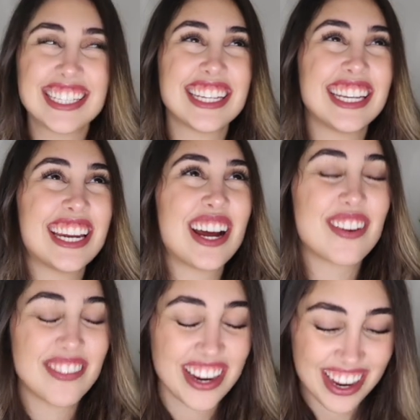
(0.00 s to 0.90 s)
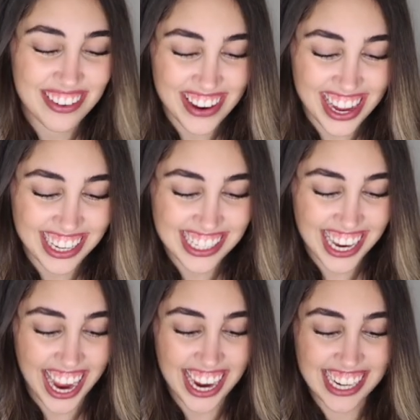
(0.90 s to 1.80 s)
cheated on me on
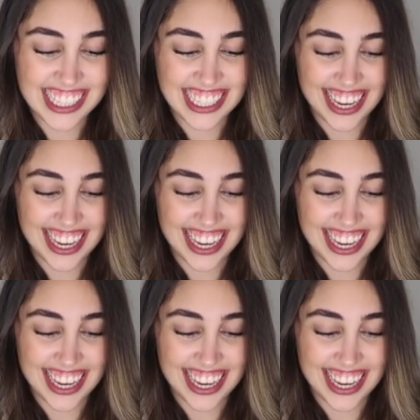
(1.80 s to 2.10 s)
Valentine's